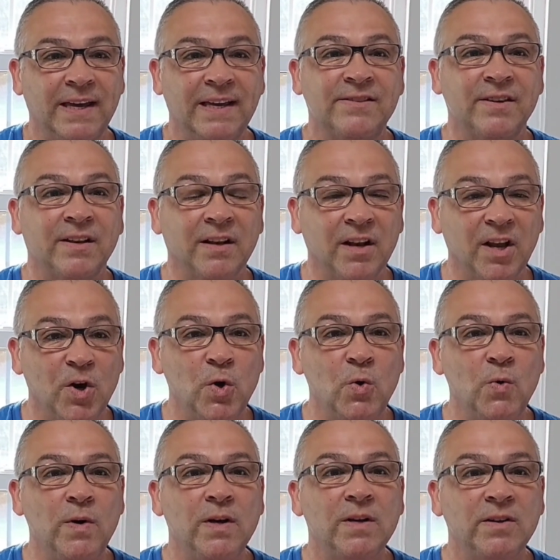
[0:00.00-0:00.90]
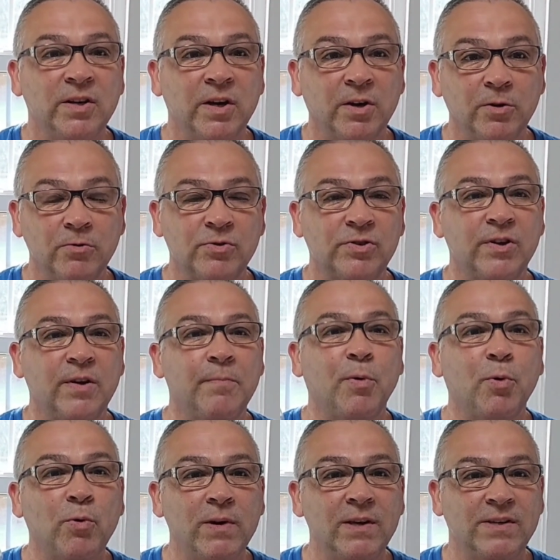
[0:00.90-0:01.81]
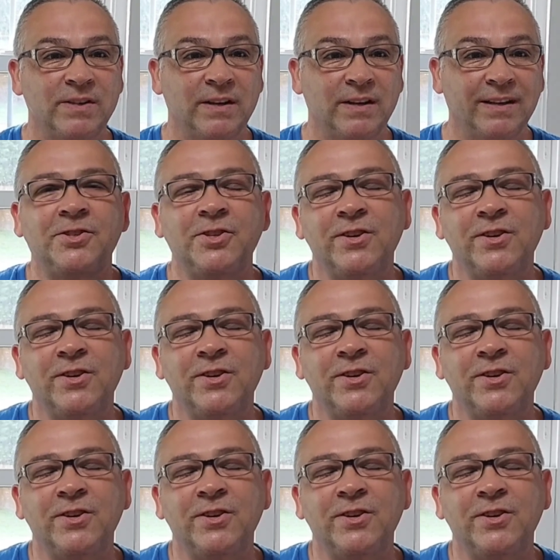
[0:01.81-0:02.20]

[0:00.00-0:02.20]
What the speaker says: It's a low dose poison.